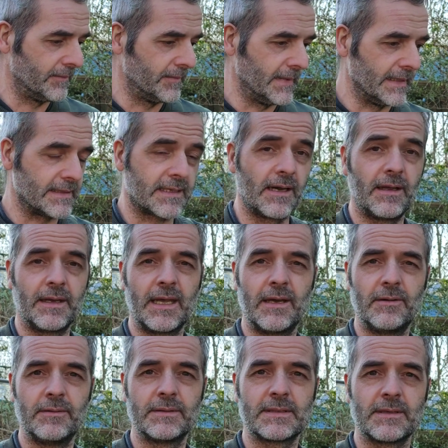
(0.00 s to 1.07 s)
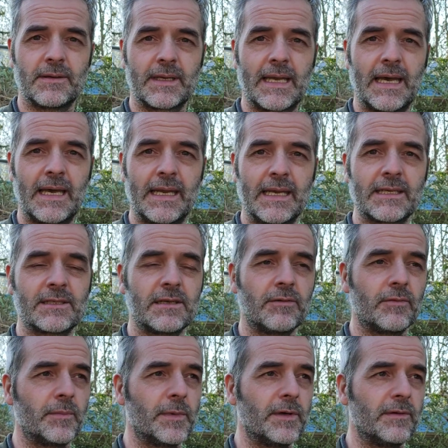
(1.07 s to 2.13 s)
it's gone now, so I can't actually
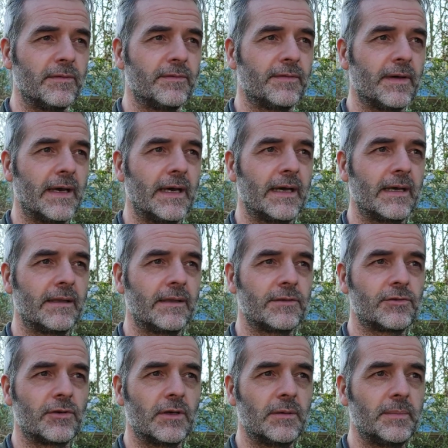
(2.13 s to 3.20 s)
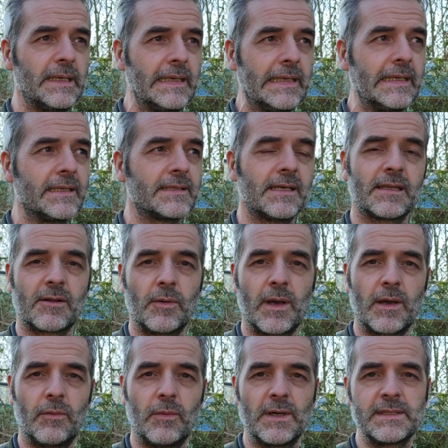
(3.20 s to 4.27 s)
remove the shrub. It's not the way
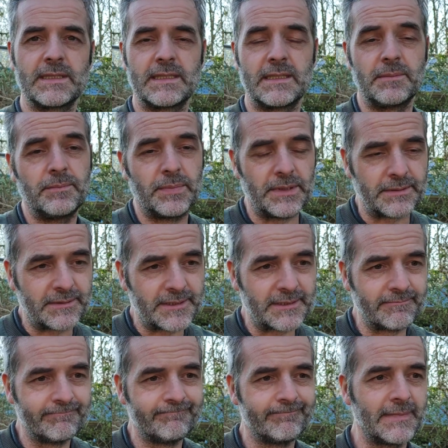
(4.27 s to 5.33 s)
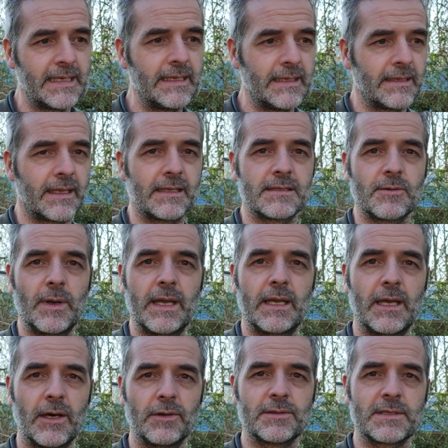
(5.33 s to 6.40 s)
I wanted it, but that's the way it
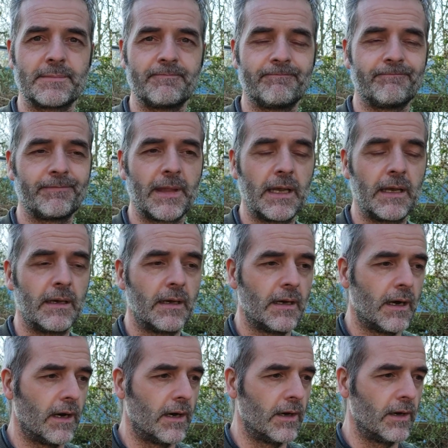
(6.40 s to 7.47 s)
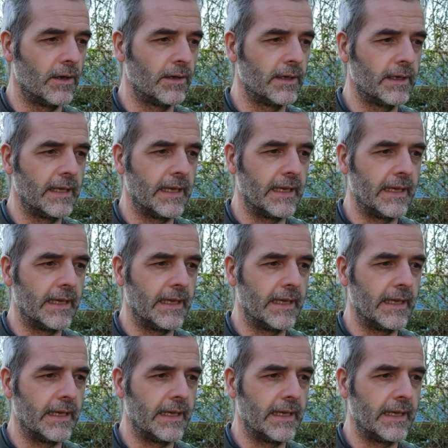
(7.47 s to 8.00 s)
goes. On